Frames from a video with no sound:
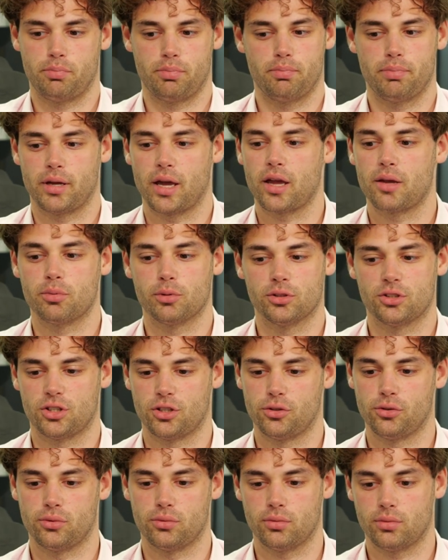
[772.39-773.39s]
be able
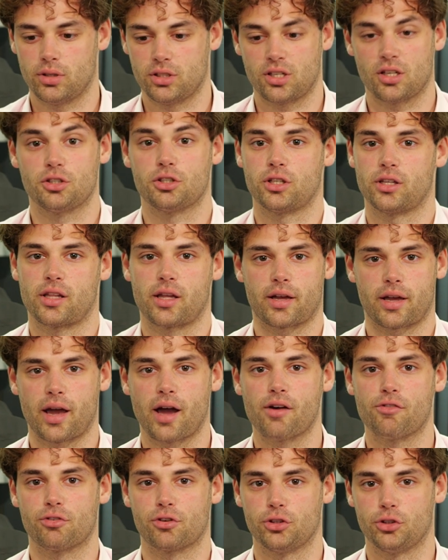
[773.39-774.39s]
to essentially like
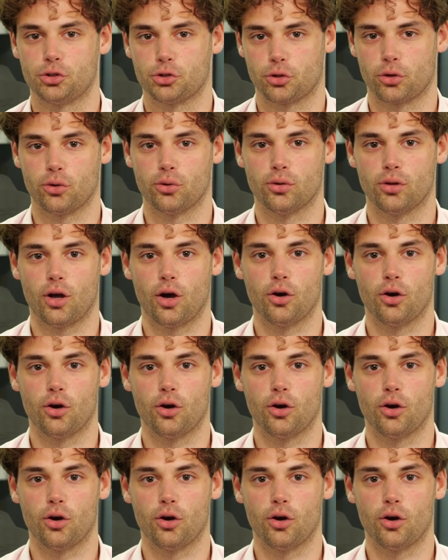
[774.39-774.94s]
have control